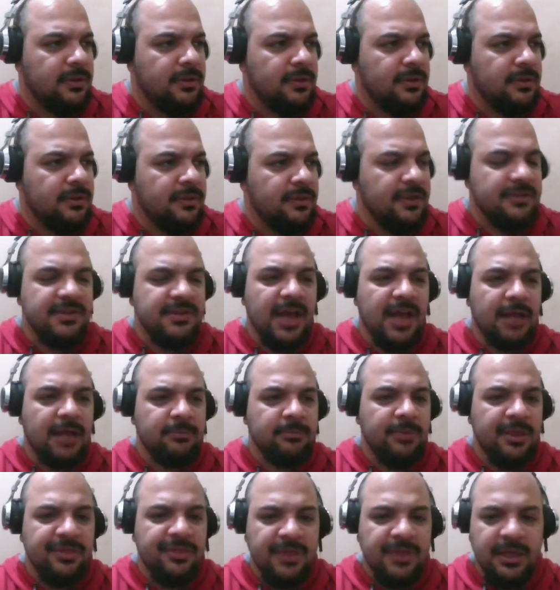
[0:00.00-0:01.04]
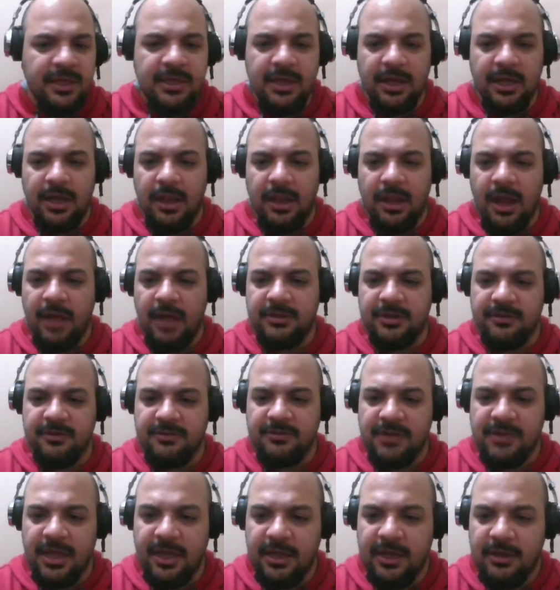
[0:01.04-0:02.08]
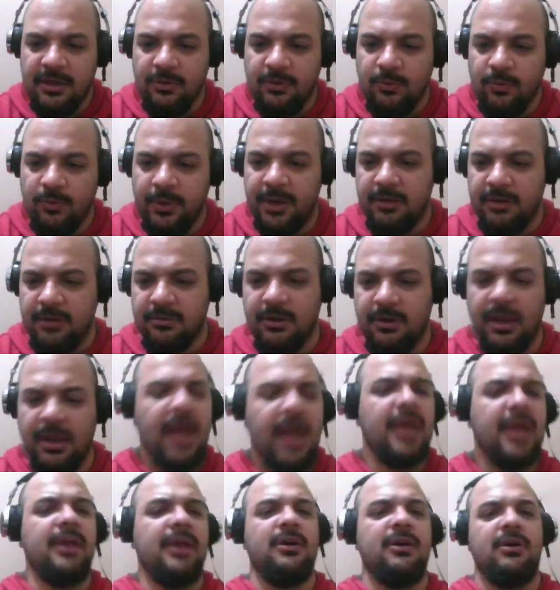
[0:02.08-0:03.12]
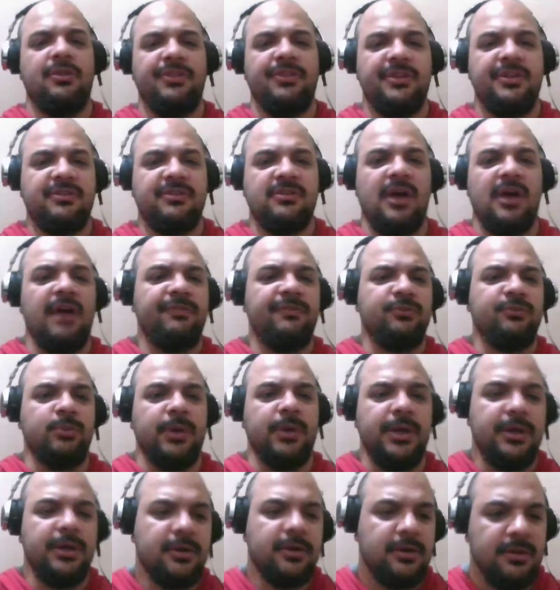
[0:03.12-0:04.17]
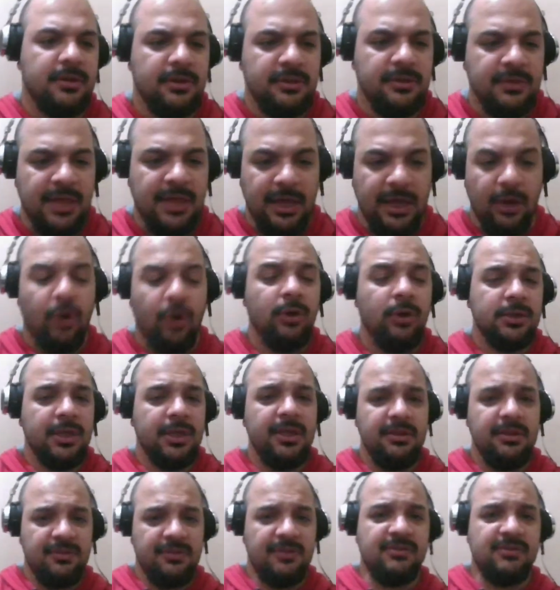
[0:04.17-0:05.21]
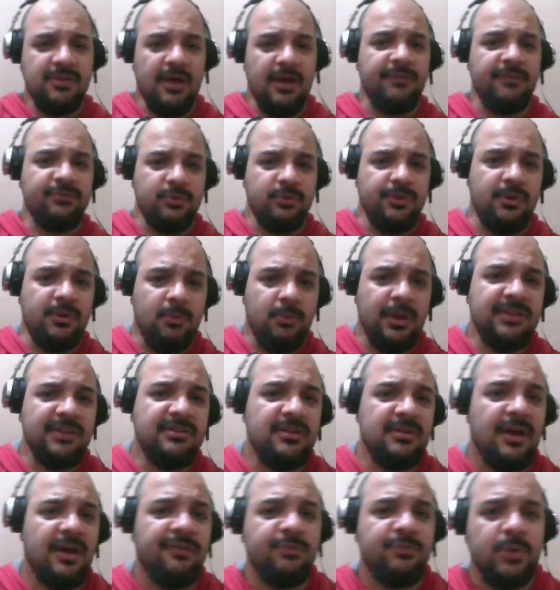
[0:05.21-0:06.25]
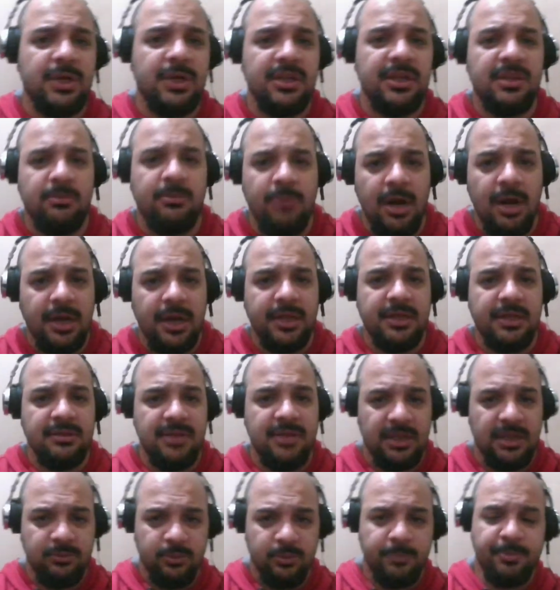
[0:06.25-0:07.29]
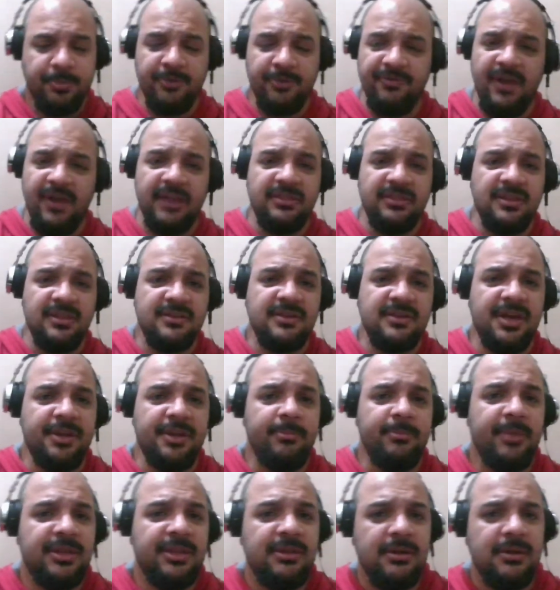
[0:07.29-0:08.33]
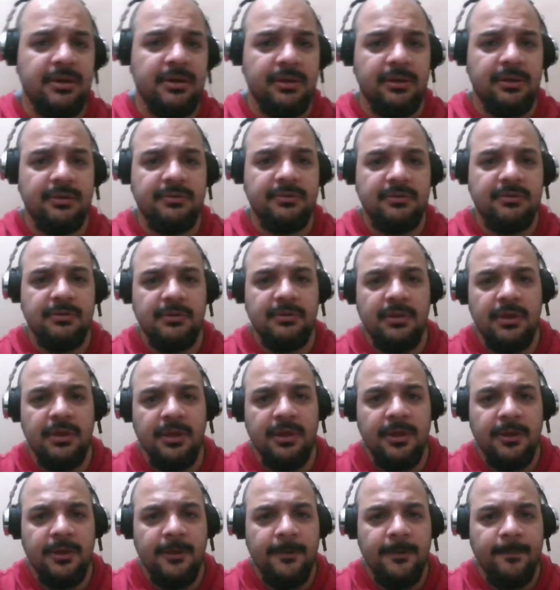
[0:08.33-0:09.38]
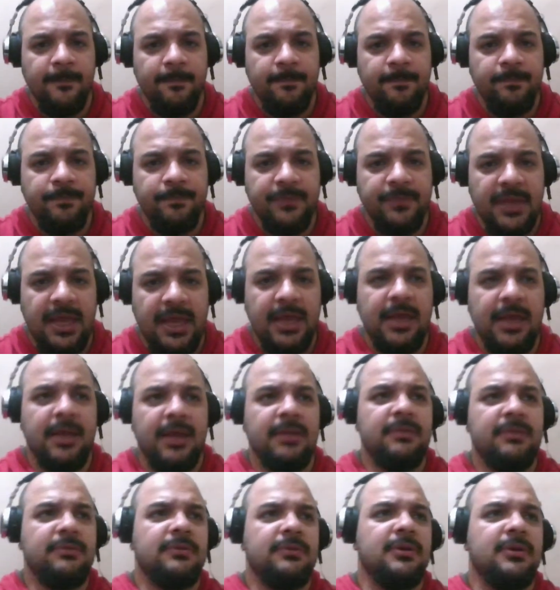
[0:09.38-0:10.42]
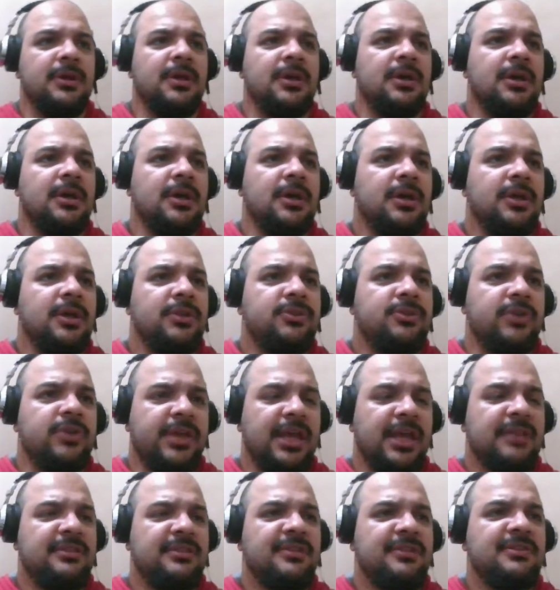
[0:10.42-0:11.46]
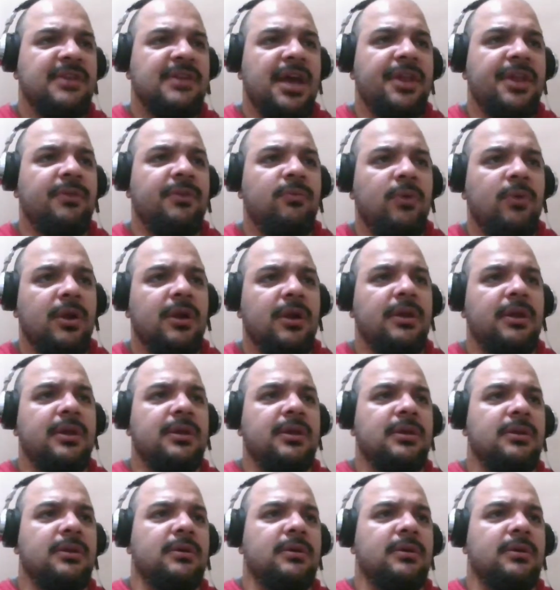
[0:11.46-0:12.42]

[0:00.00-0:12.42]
this got me thinking a lot. It was like, we're relying on this software, only the software, the one software in the market that would provide this kind of materials. And to get this kind of work,